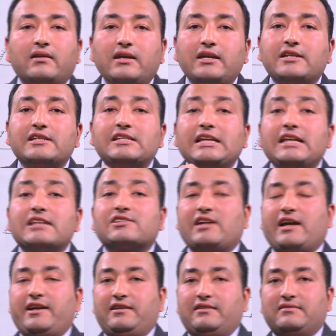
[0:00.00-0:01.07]
it is
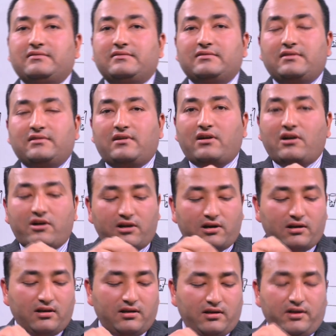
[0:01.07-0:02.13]
inside, or